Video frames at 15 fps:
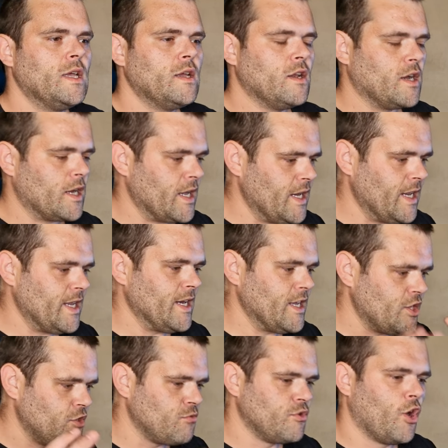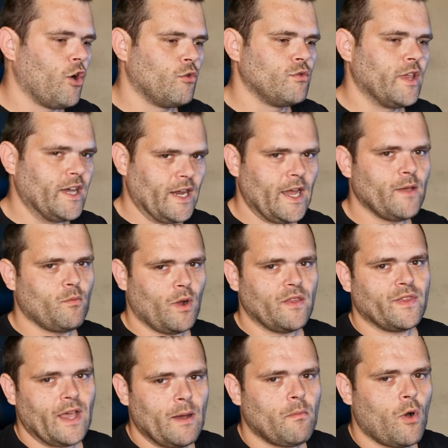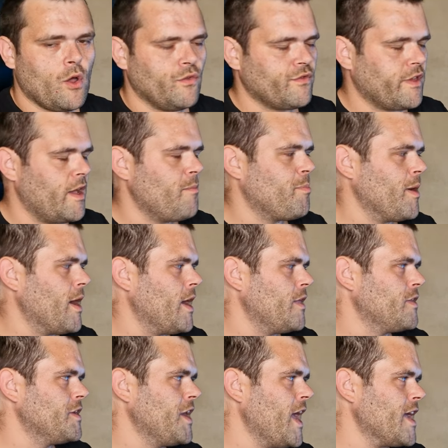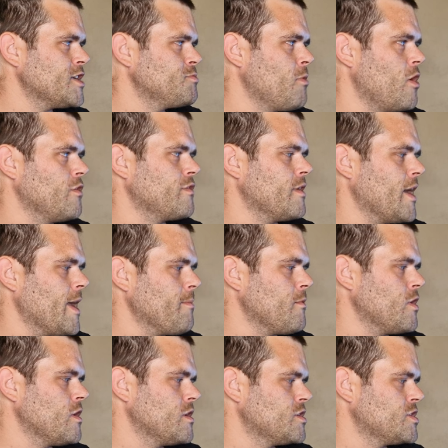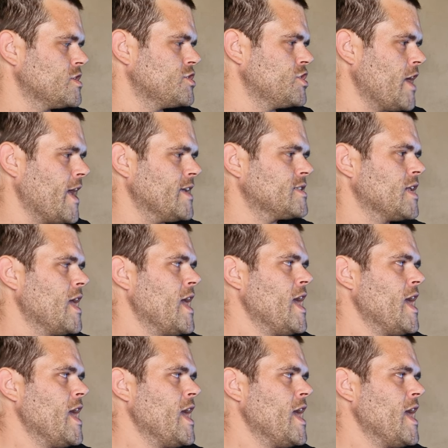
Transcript: look, Elena, you know that I want that monitor, but the next monitor I'm going to suggest